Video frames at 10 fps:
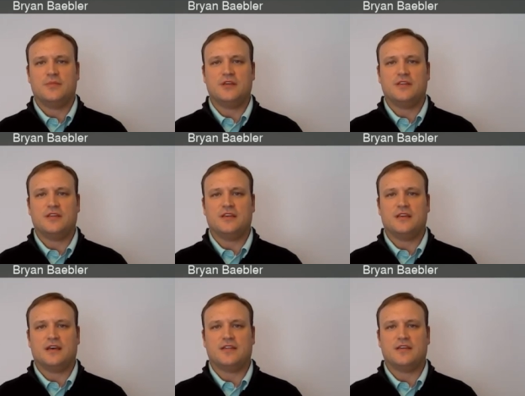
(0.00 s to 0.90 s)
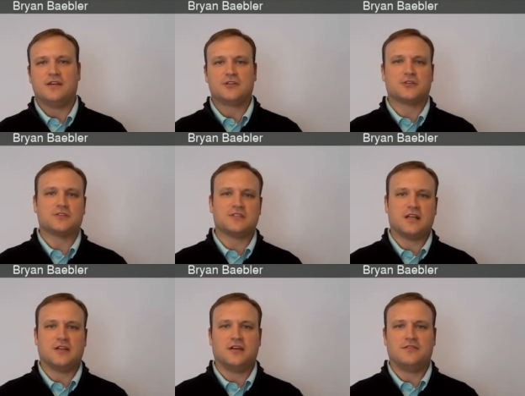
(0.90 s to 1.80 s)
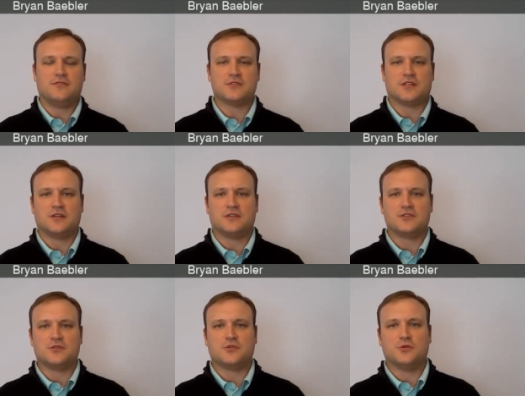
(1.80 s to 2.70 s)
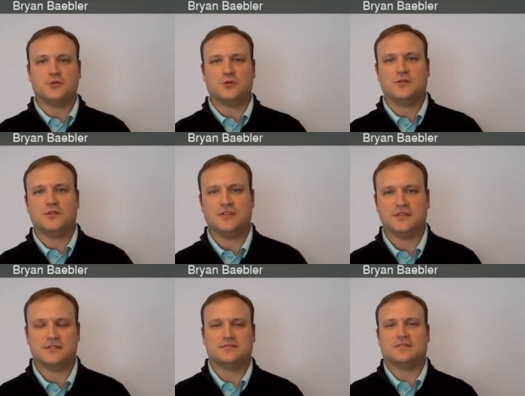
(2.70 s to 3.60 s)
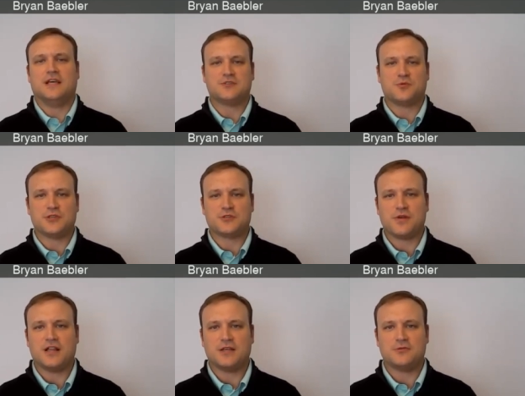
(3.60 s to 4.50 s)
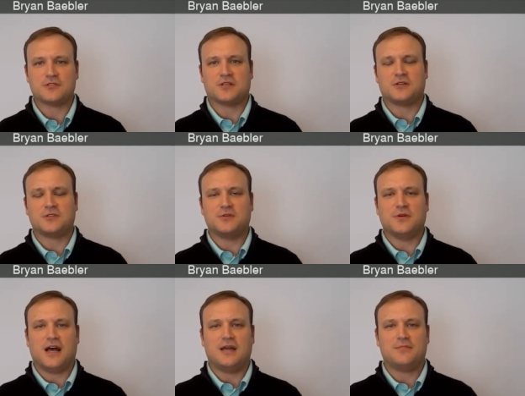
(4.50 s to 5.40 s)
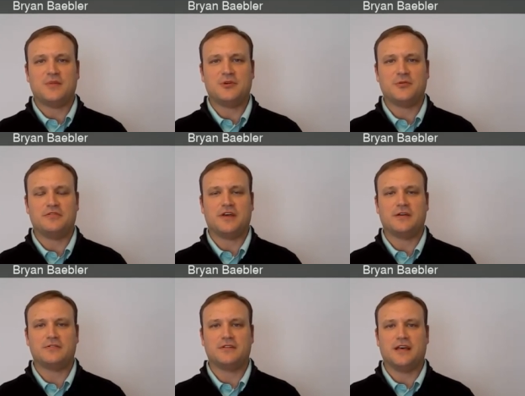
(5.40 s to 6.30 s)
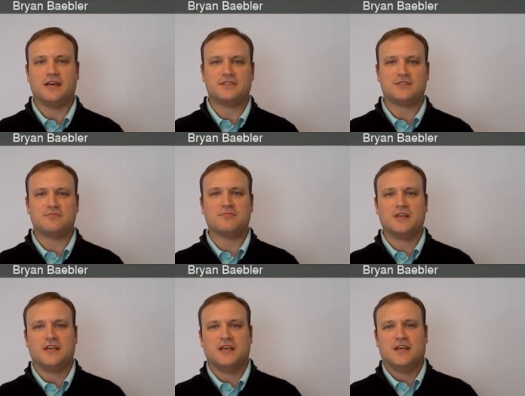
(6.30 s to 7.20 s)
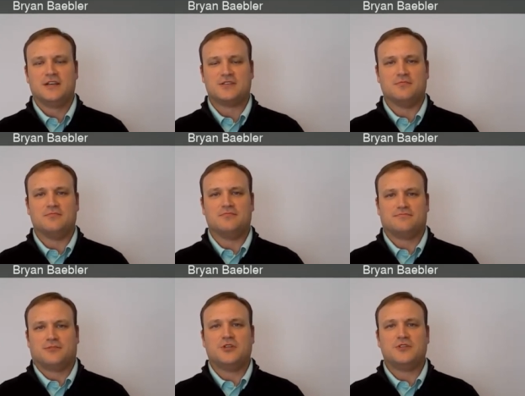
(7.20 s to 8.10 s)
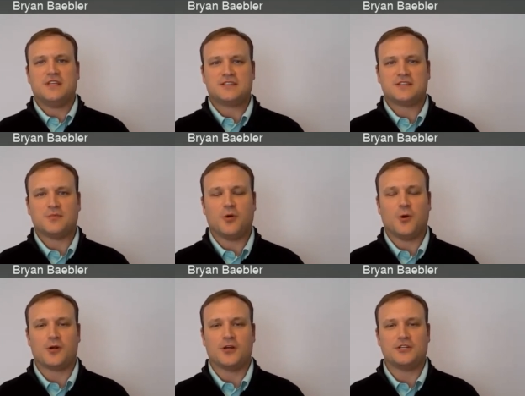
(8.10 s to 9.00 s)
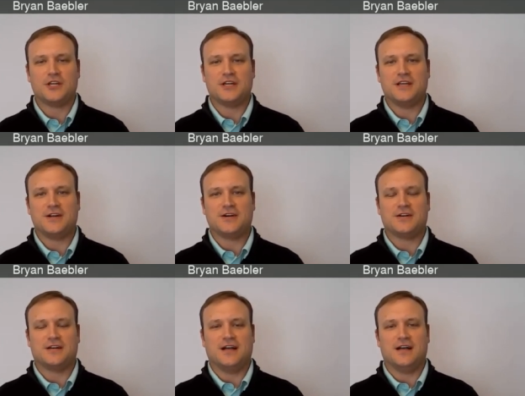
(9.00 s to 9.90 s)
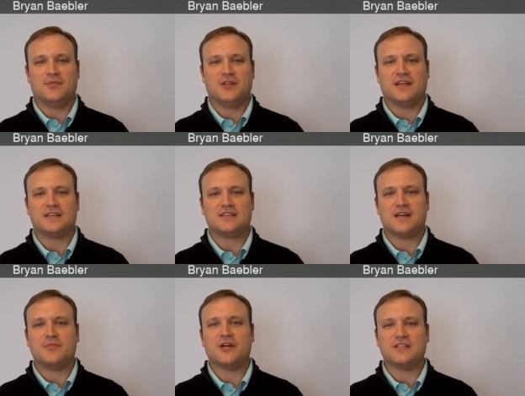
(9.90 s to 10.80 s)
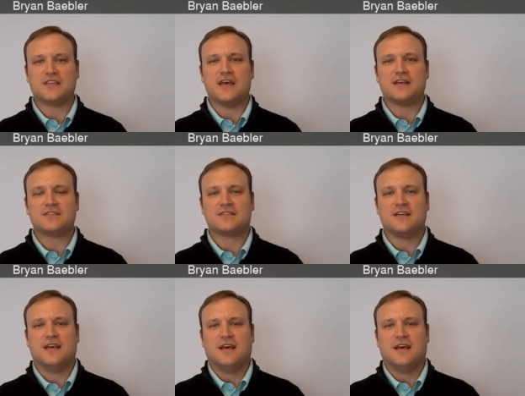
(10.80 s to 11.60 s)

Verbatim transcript: maybe the uh, the initial sell-off was a little too cool. Last week's rally was a little too hot. Maybe we found uh, some, some good tasting porridge in here, uh, but that's anybody's guess.